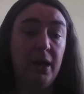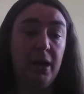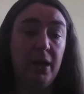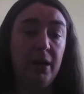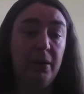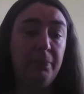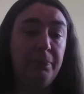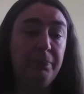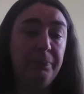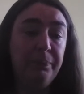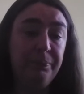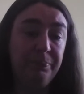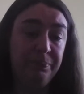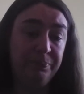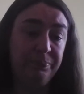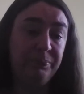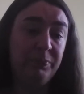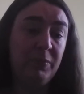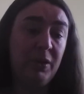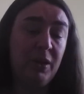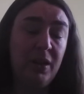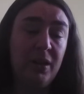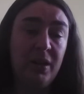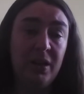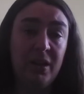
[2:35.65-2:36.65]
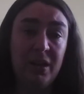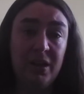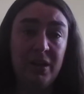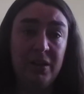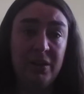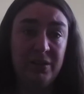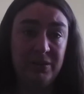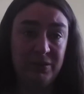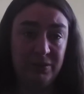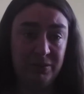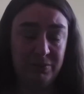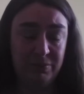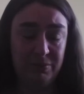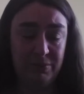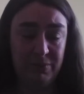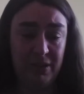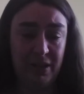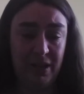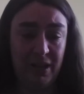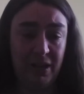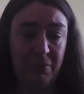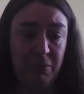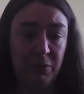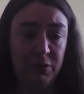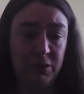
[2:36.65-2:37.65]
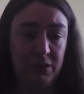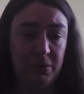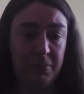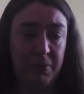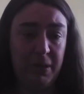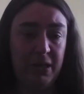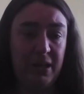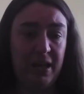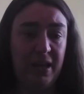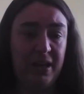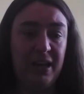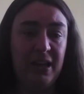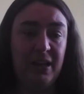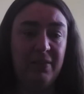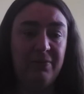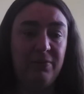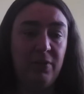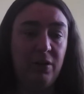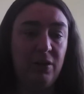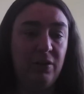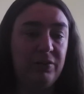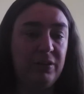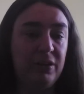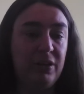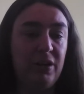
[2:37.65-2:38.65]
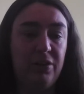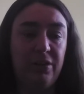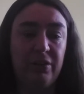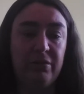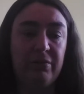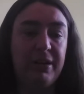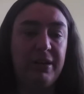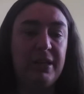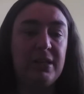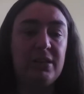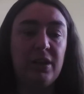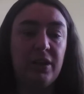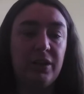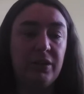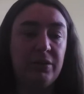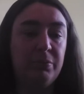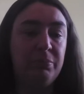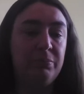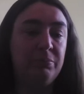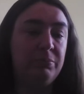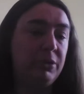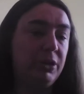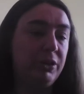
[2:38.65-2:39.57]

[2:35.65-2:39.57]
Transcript: I've also been getting involved in other research